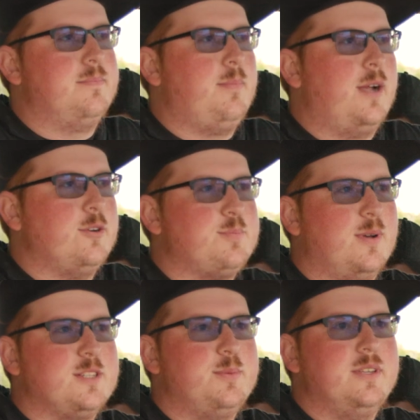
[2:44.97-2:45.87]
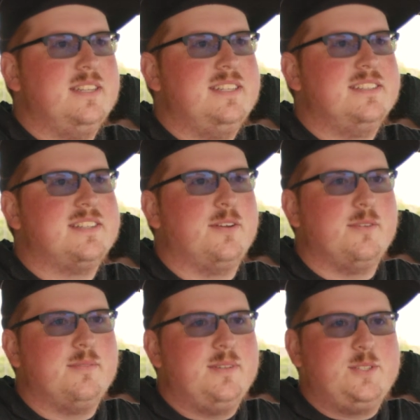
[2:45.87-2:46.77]
My responsibilities, I
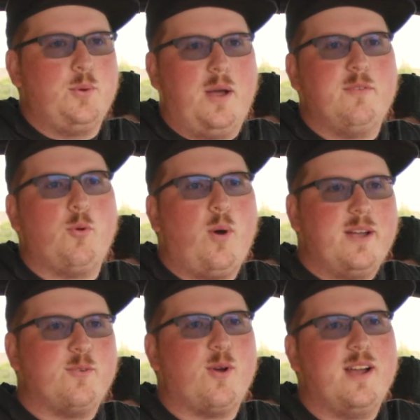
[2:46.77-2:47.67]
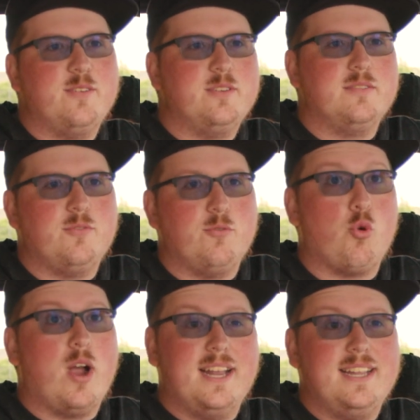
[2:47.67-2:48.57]
have a wide
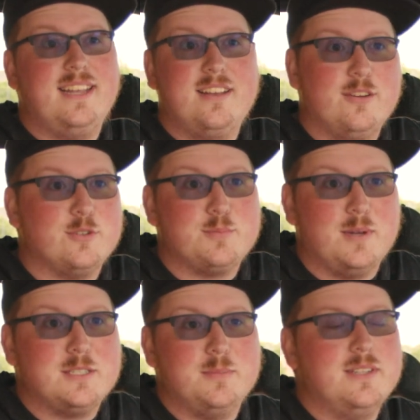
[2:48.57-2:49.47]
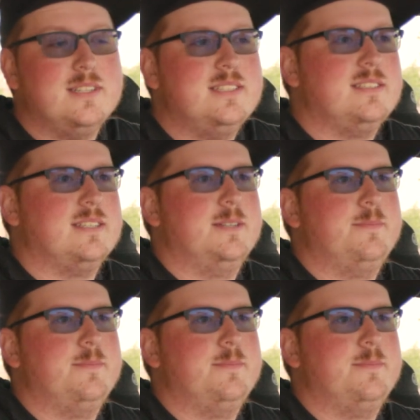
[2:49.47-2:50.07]
variety of responsibilities.